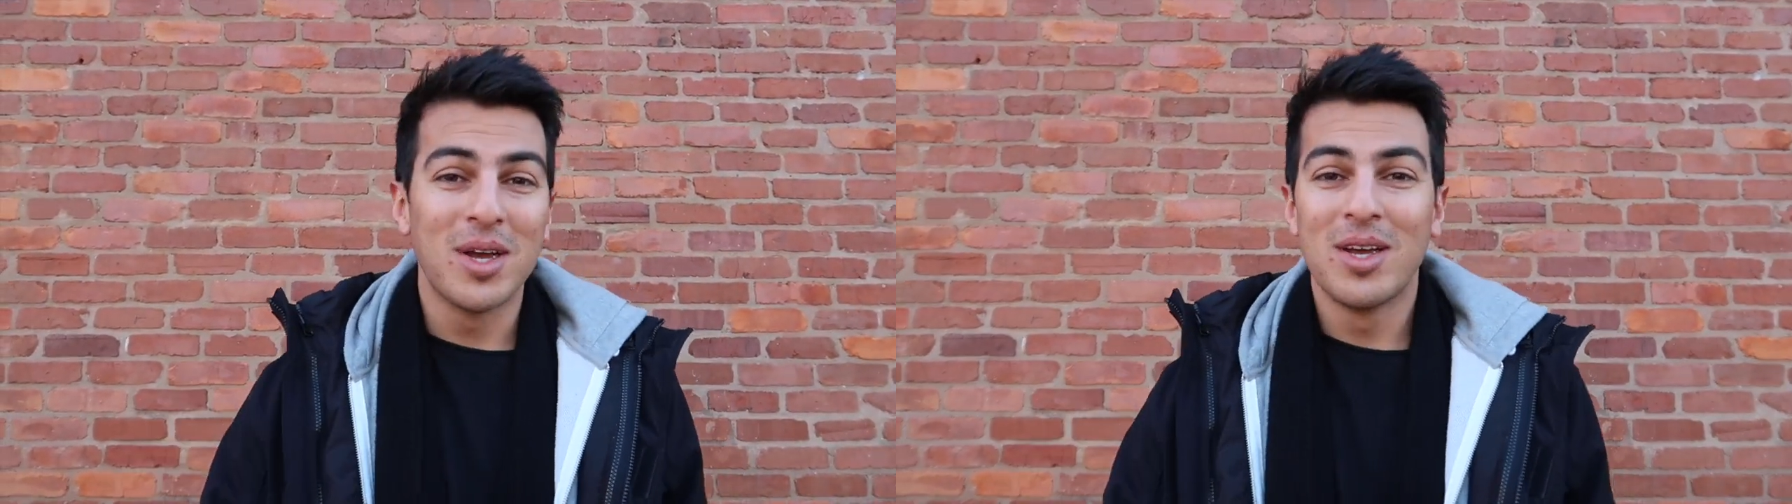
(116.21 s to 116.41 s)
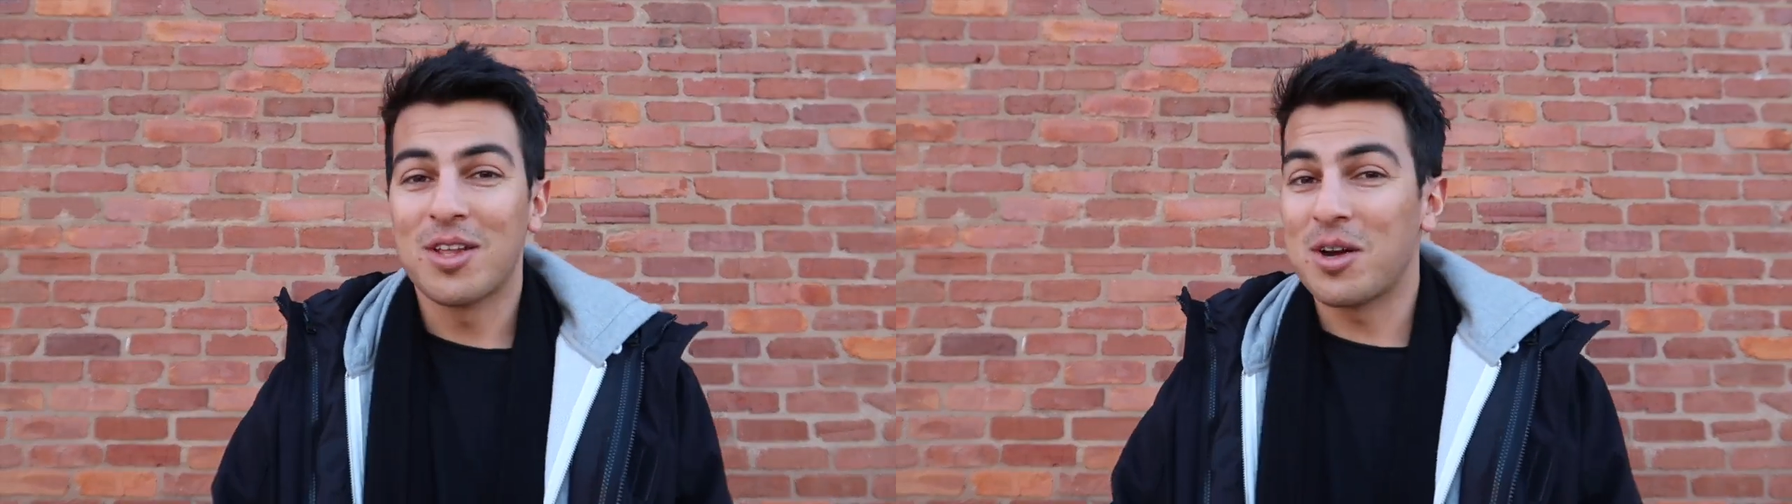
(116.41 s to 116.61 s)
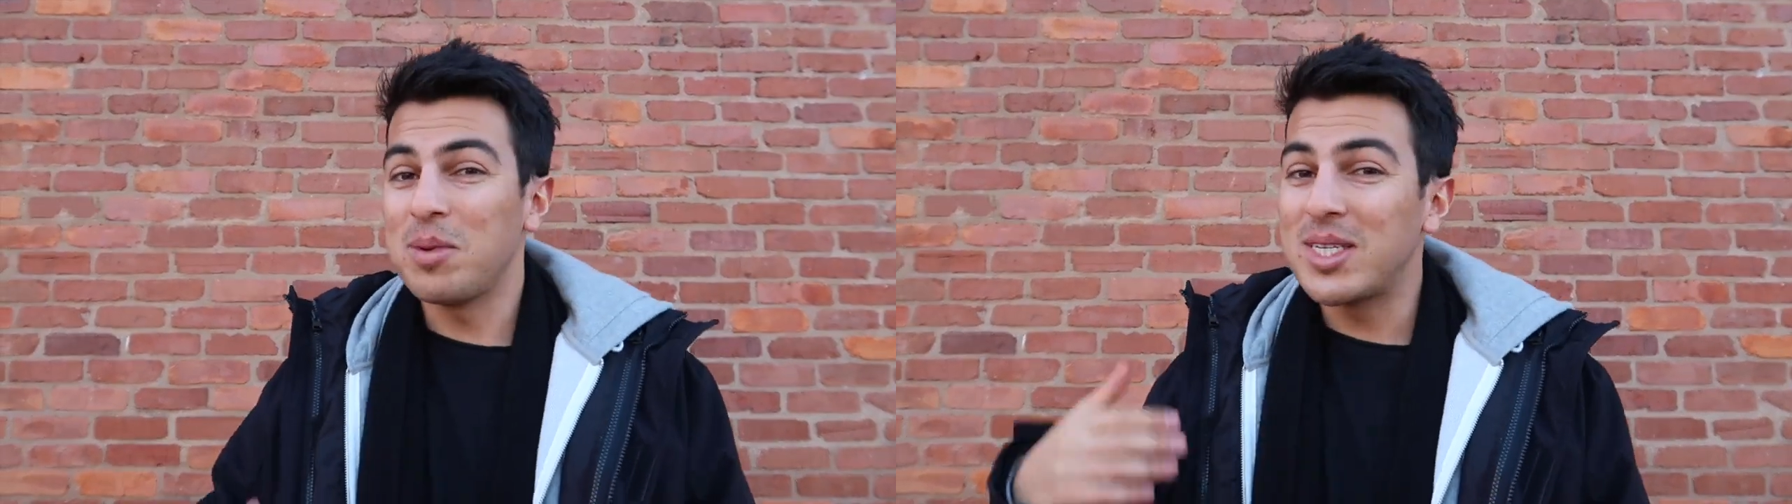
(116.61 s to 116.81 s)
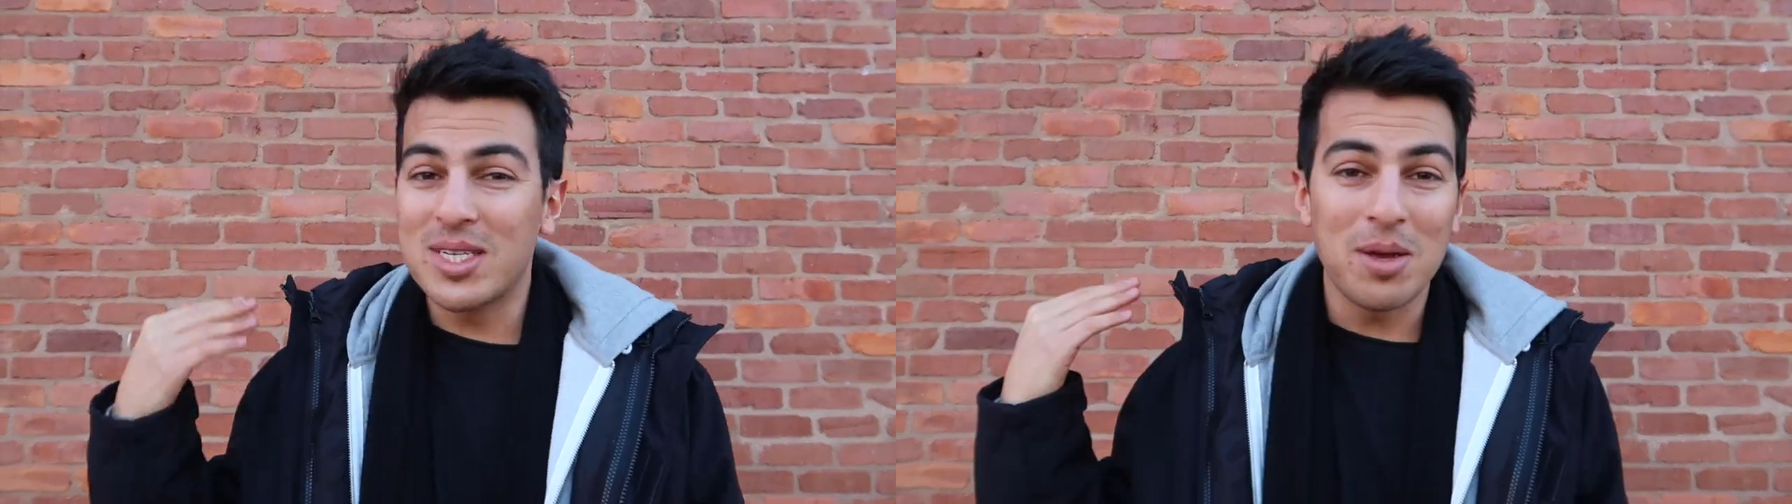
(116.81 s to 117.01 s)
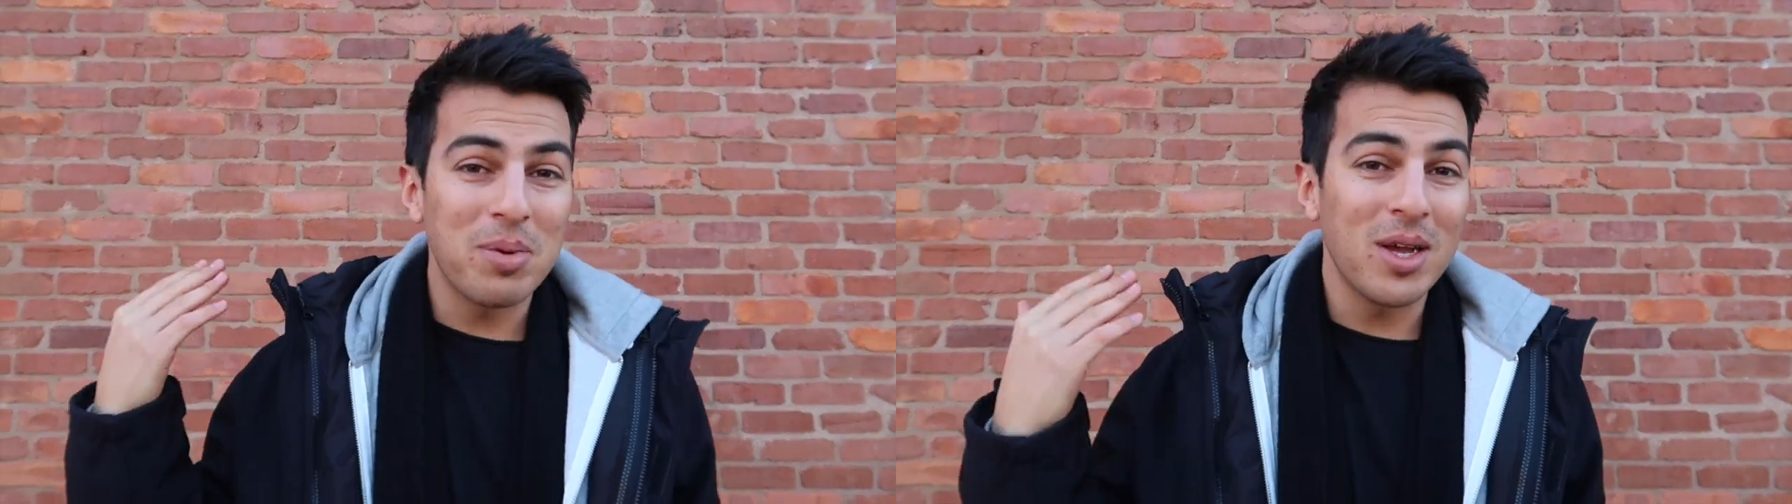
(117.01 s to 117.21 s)
They're going to be
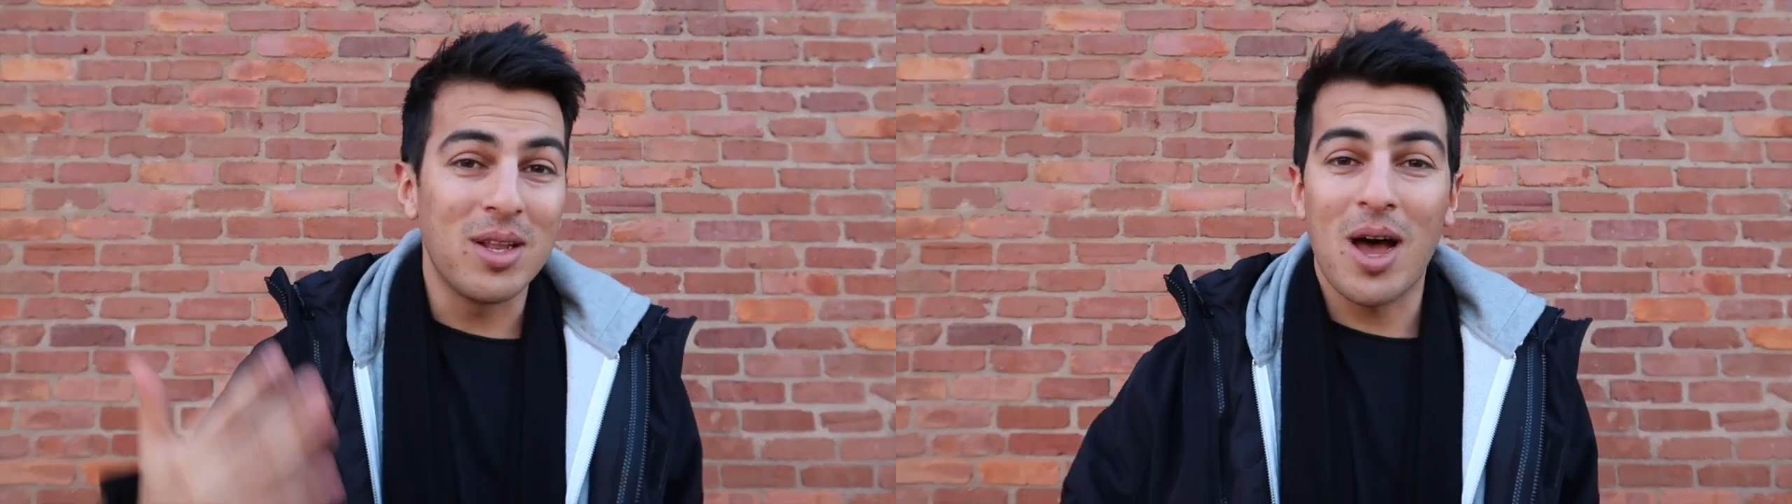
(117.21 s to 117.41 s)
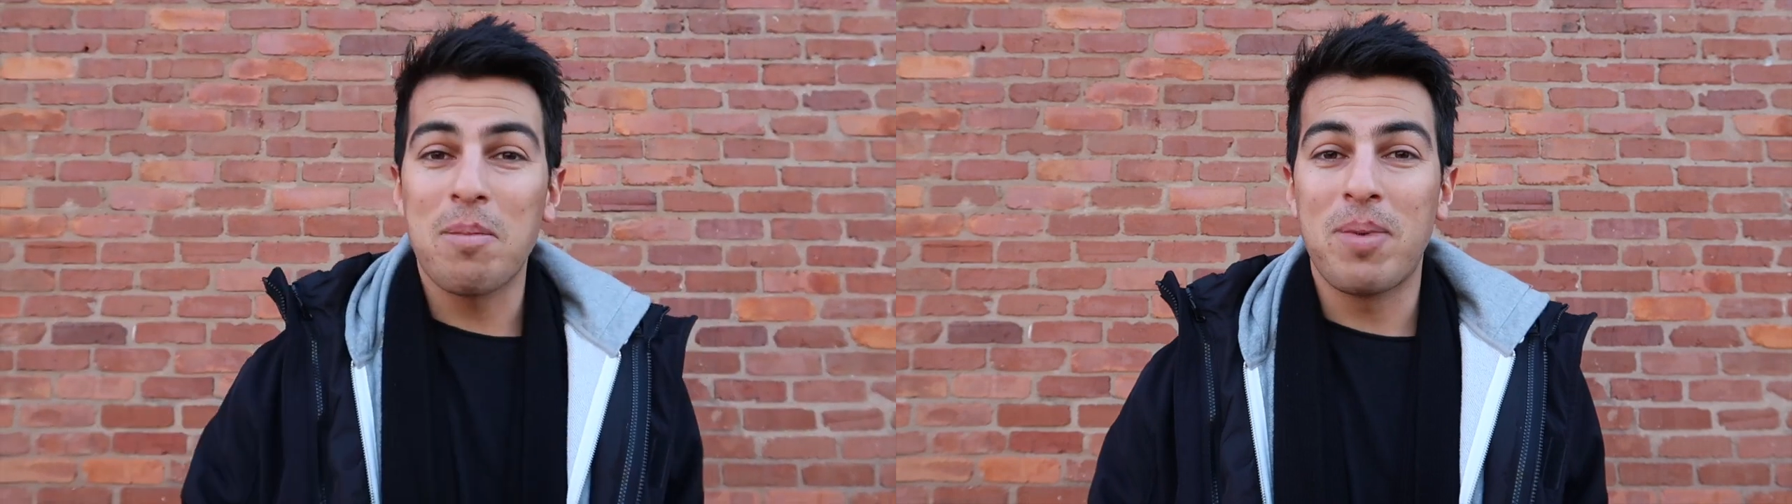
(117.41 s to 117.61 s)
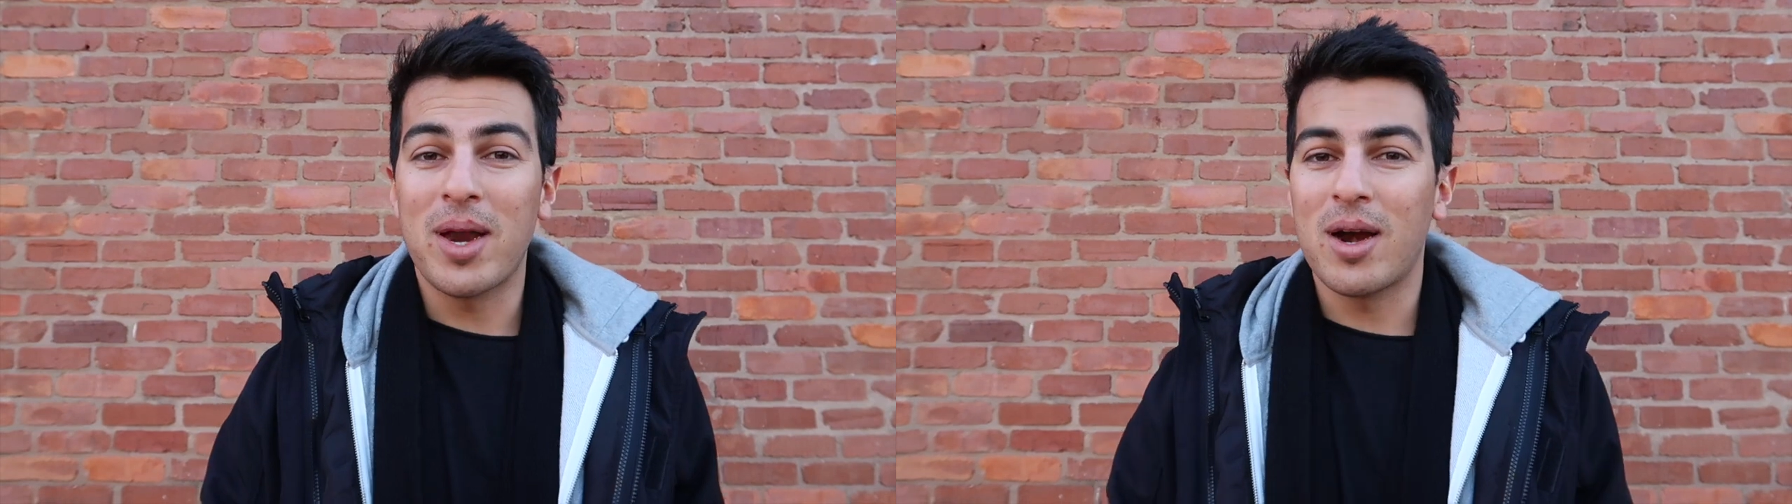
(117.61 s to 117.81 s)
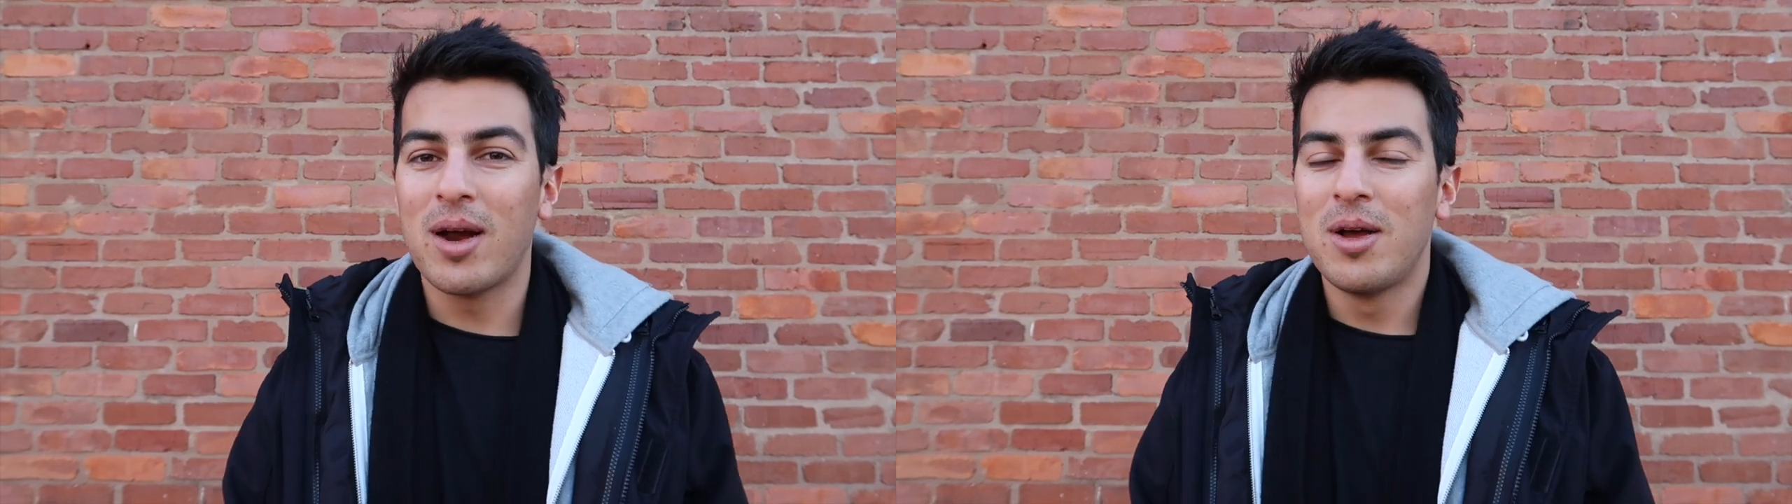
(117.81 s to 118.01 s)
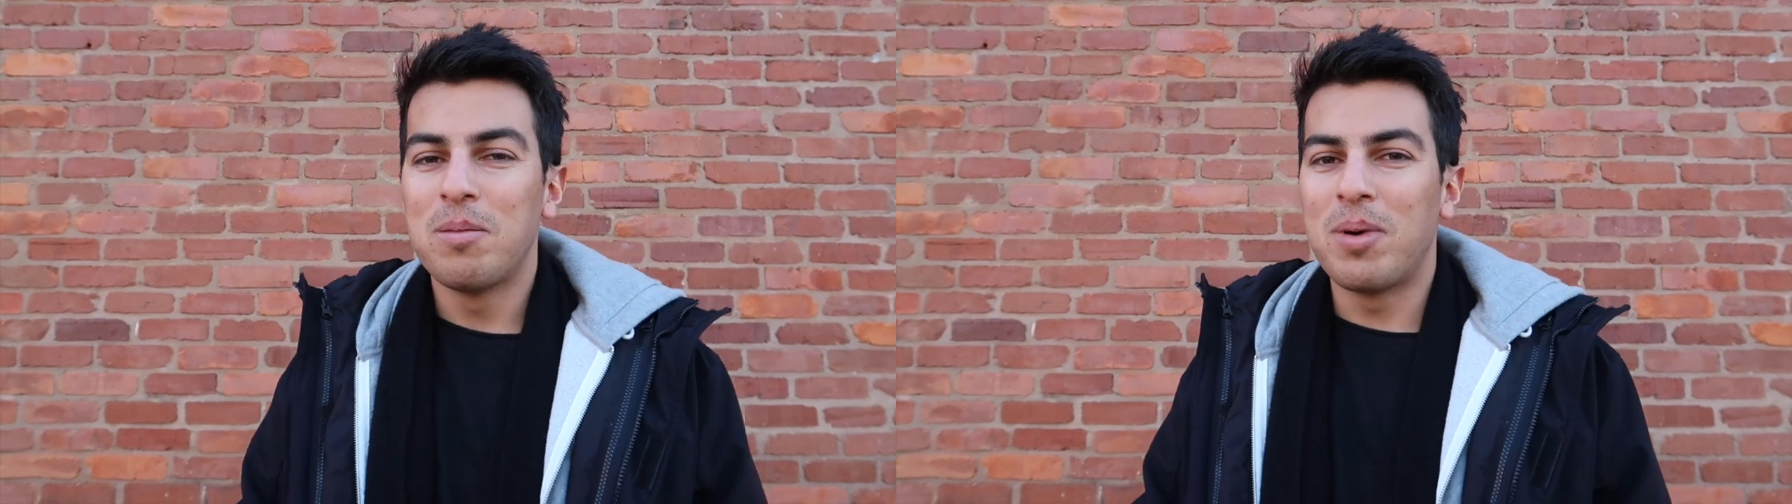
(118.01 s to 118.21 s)
tipping a lot better,